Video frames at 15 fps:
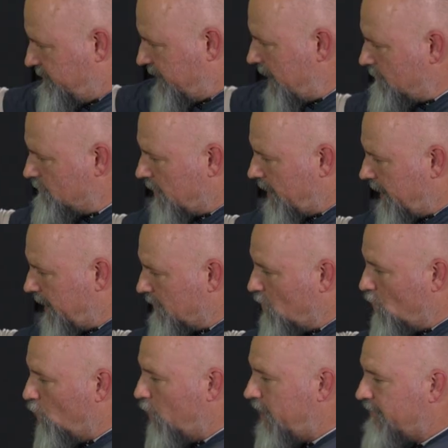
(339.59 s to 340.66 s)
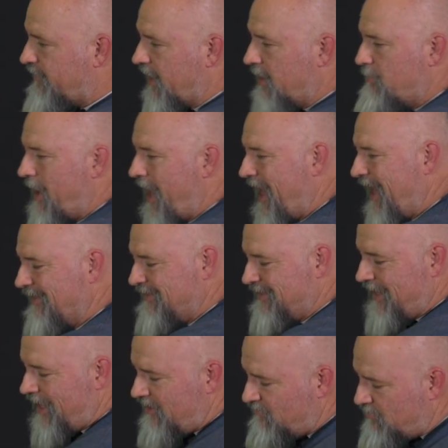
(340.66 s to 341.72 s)
that rack with a bag
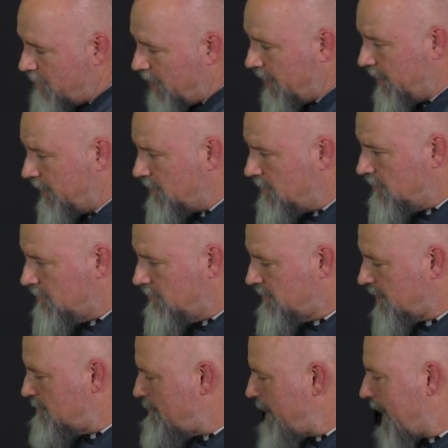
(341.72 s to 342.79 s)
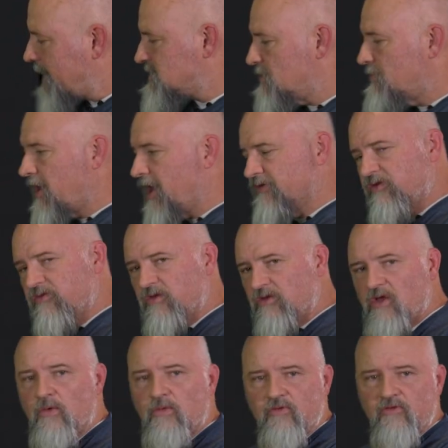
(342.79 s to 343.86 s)
they've made that maximizes the
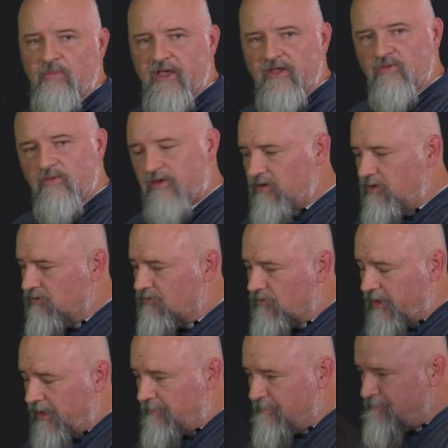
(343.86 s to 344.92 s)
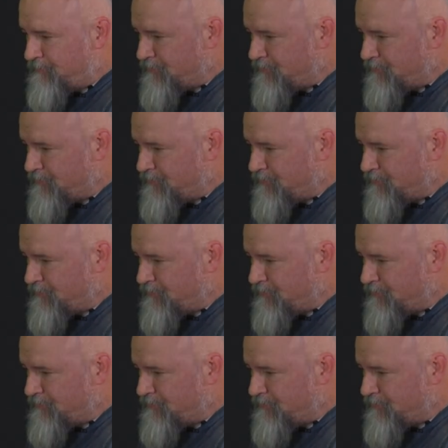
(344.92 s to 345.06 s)
total space within this frame.